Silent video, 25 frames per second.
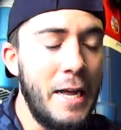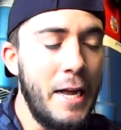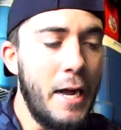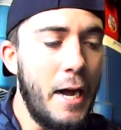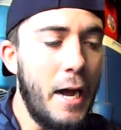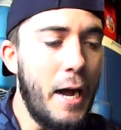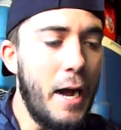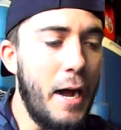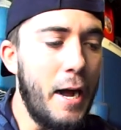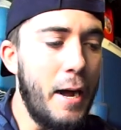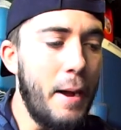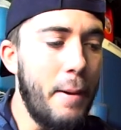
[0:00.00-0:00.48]

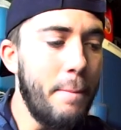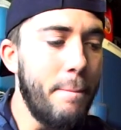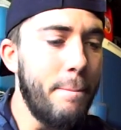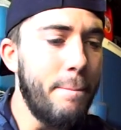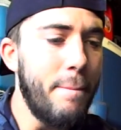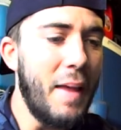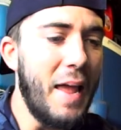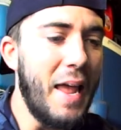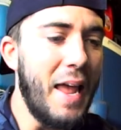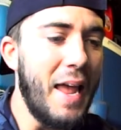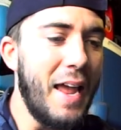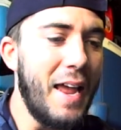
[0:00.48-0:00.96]

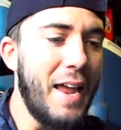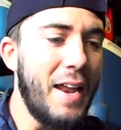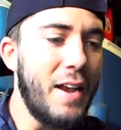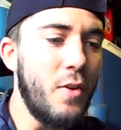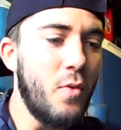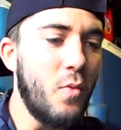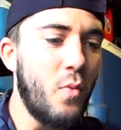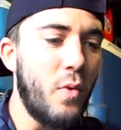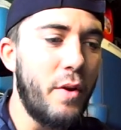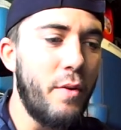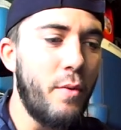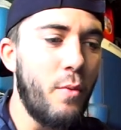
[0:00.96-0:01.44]

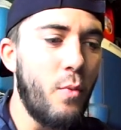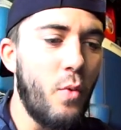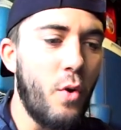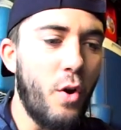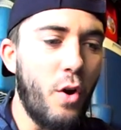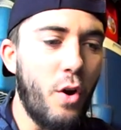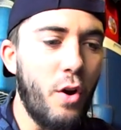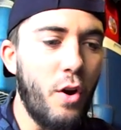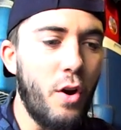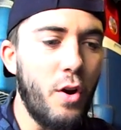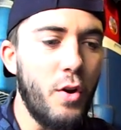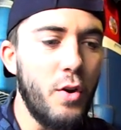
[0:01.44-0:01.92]
And we
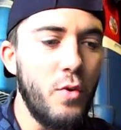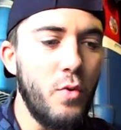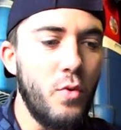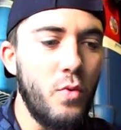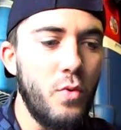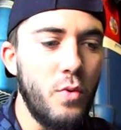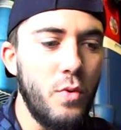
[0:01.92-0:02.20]
were